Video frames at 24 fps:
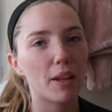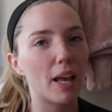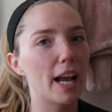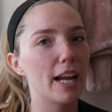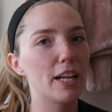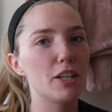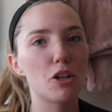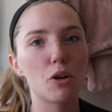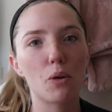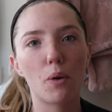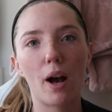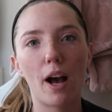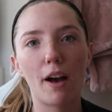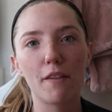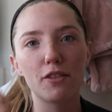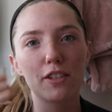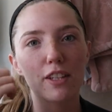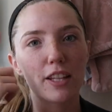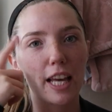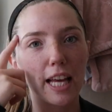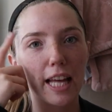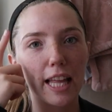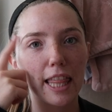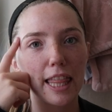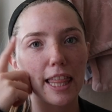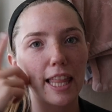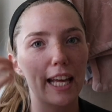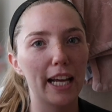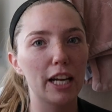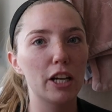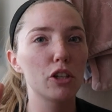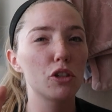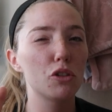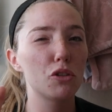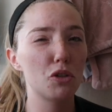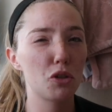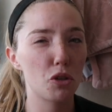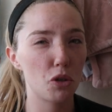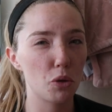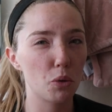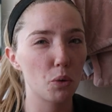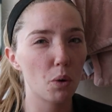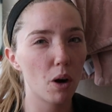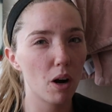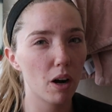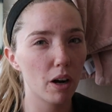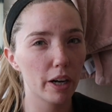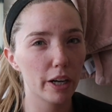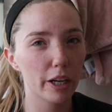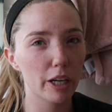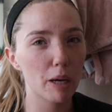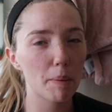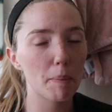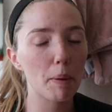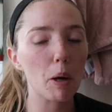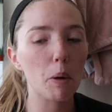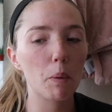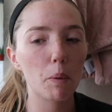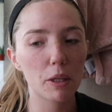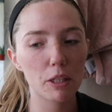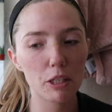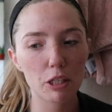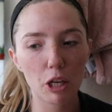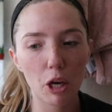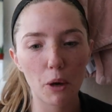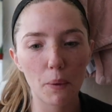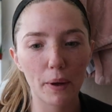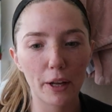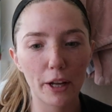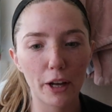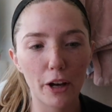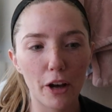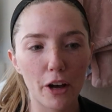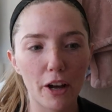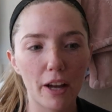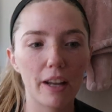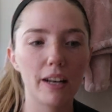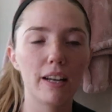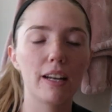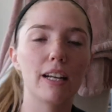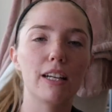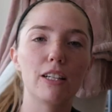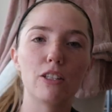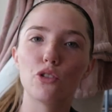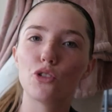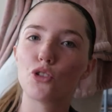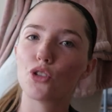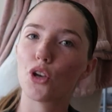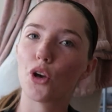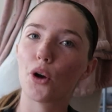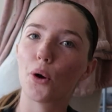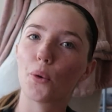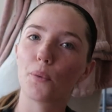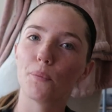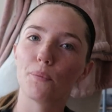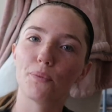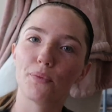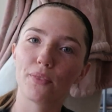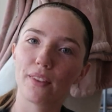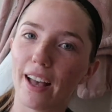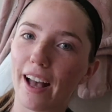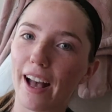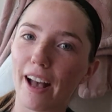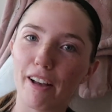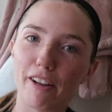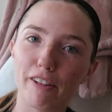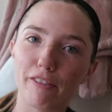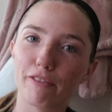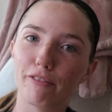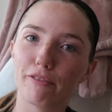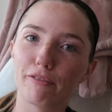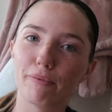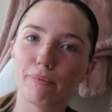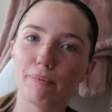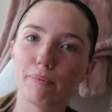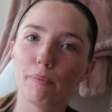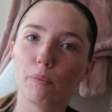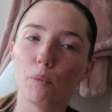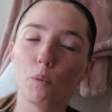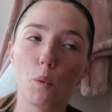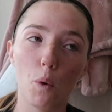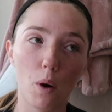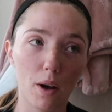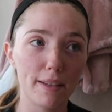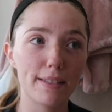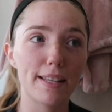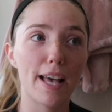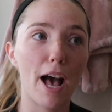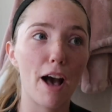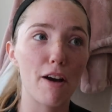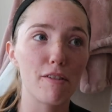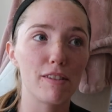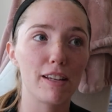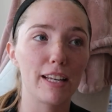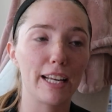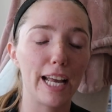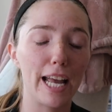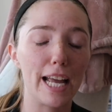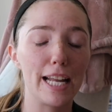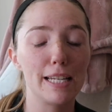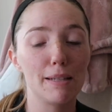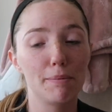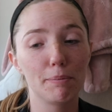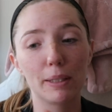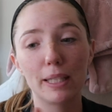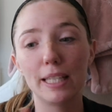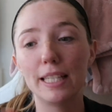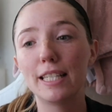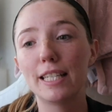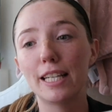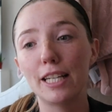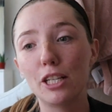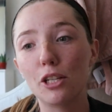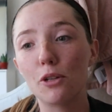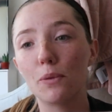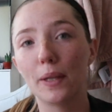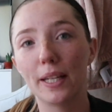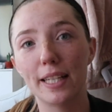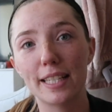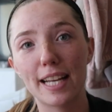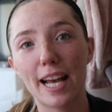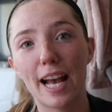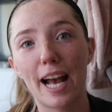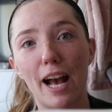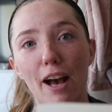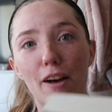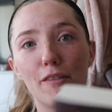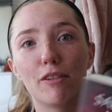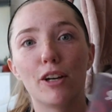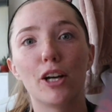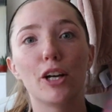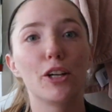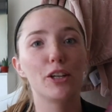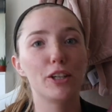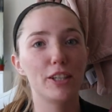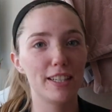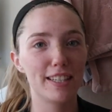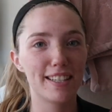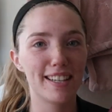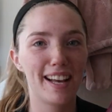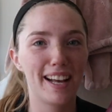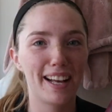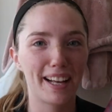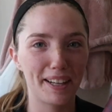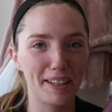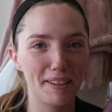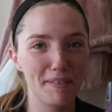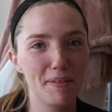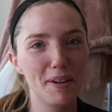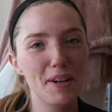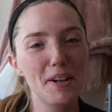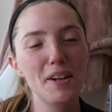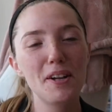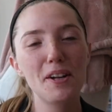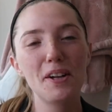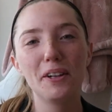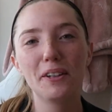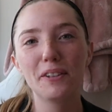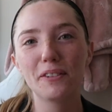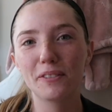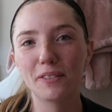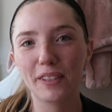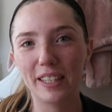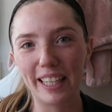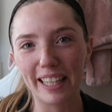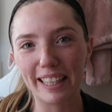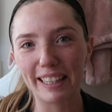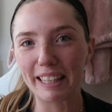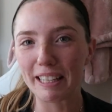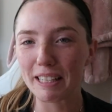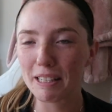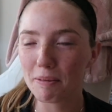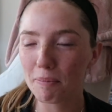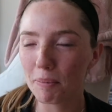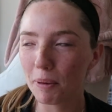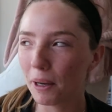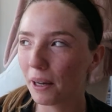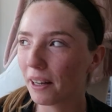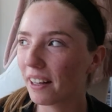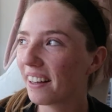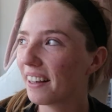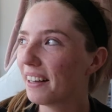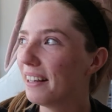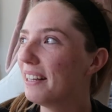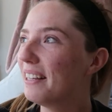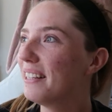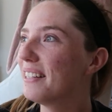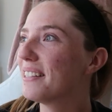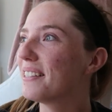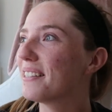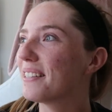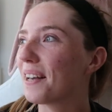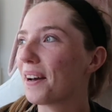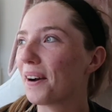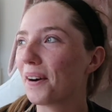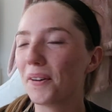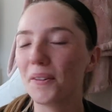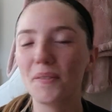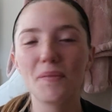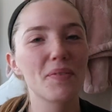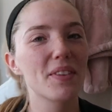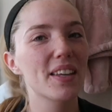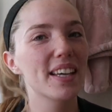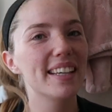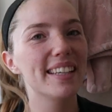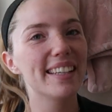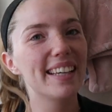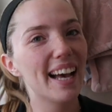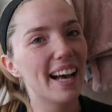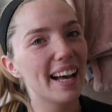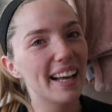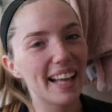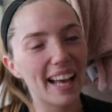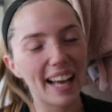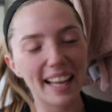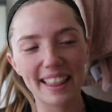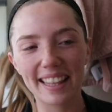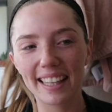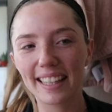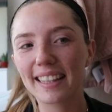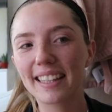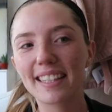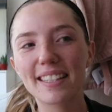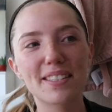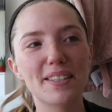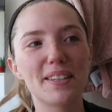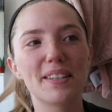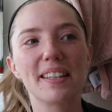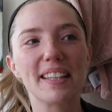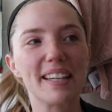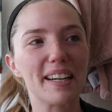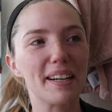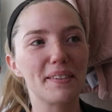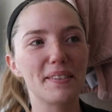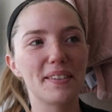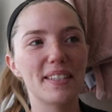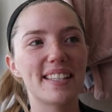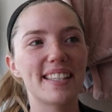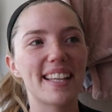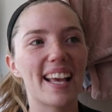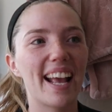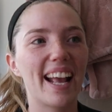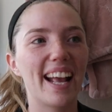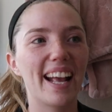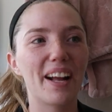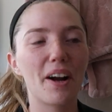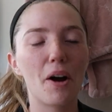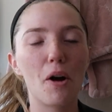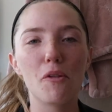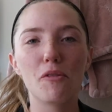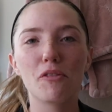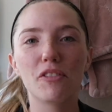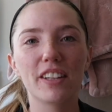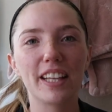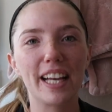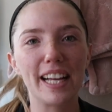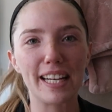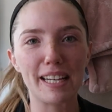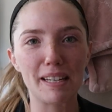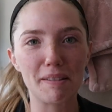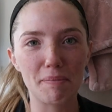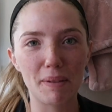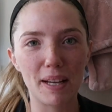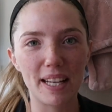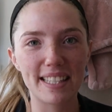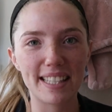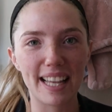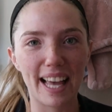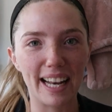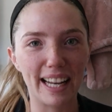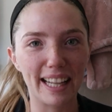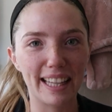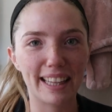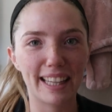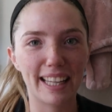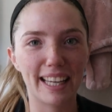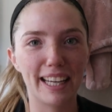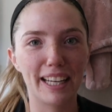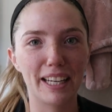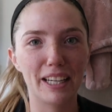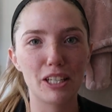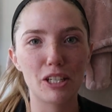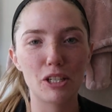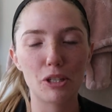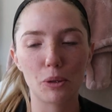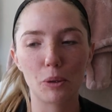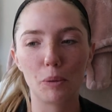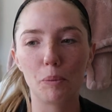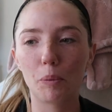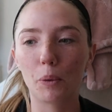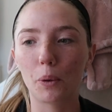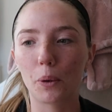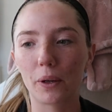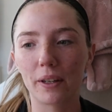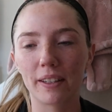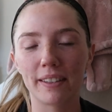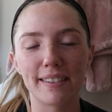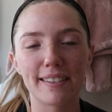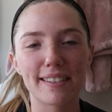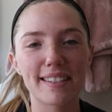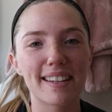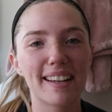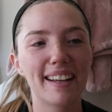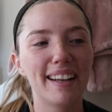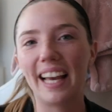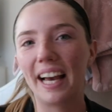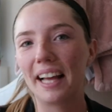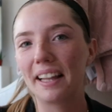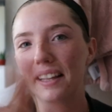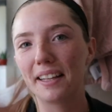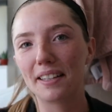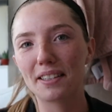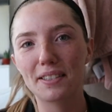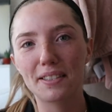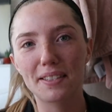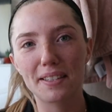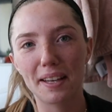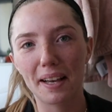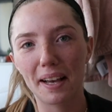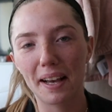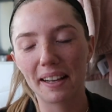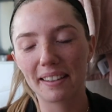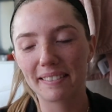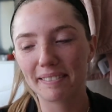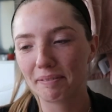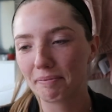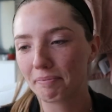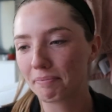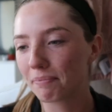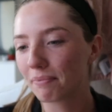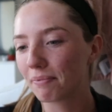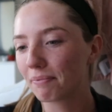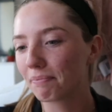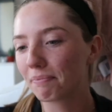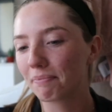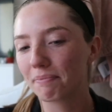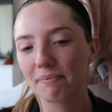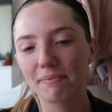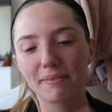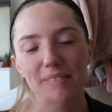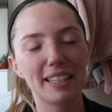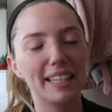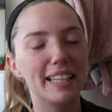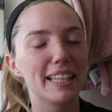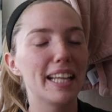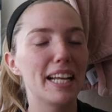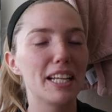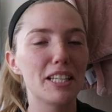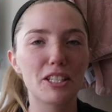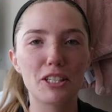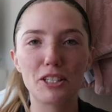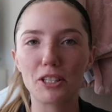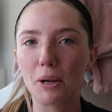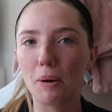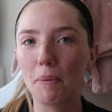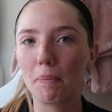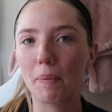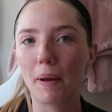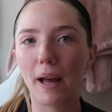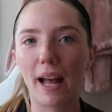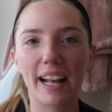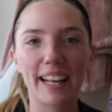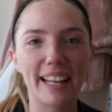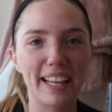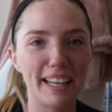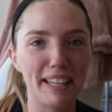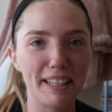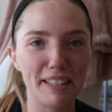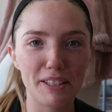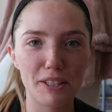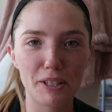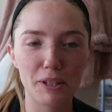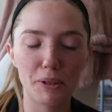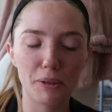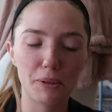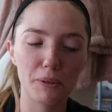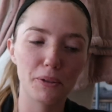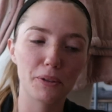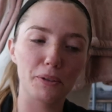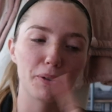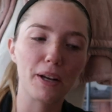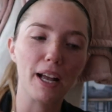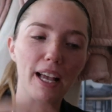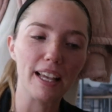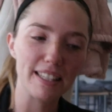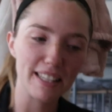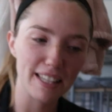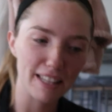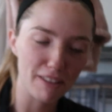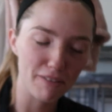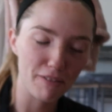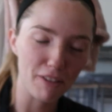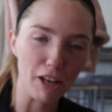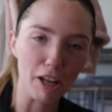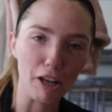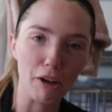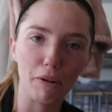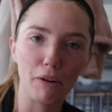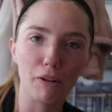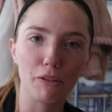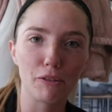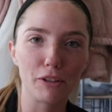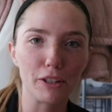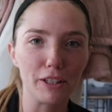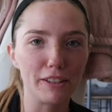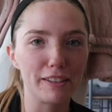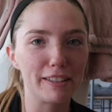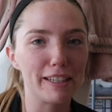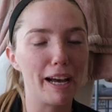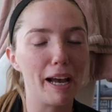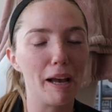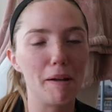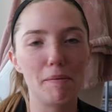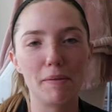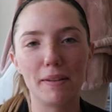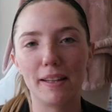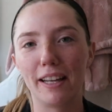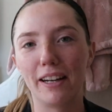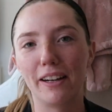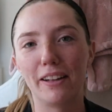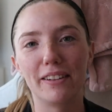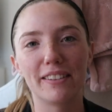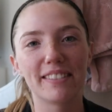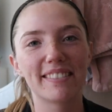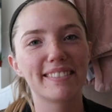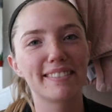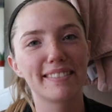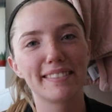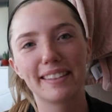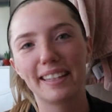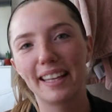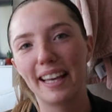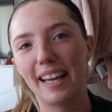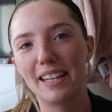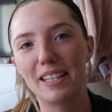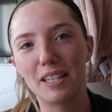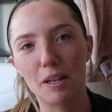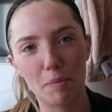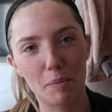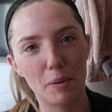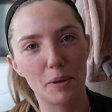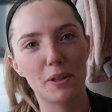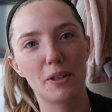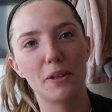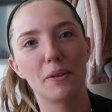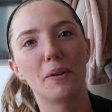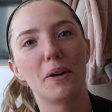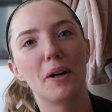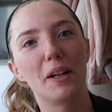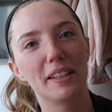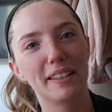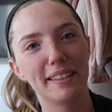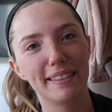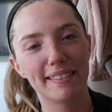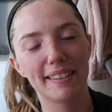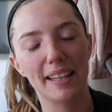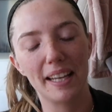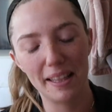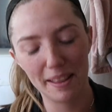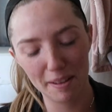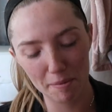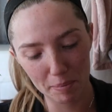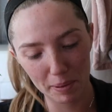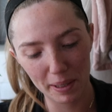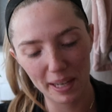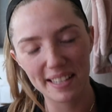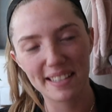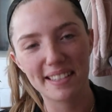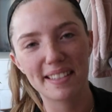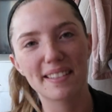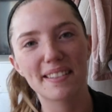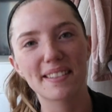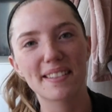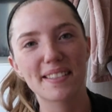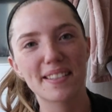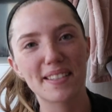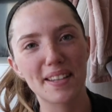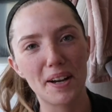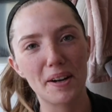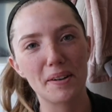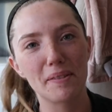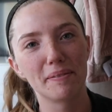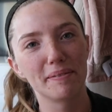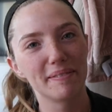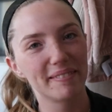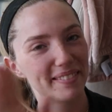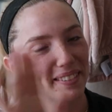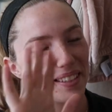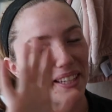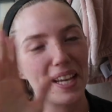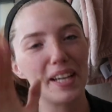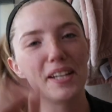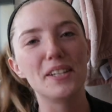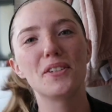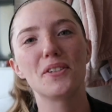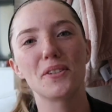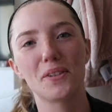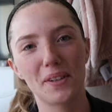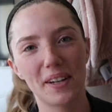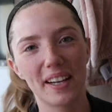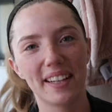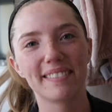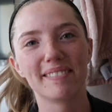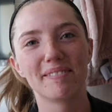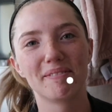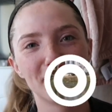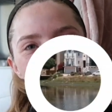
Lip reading: I don't have to like think too hard about what's going on. And so I was having and am continuing to have a good time reading this book. So yeah, I think that's all that I was saying. Hopefully I didn't miss anything too important. Yeah, let's jump back into the rest of the video in real time and then I'll catch up with you all in the present. So enjoy.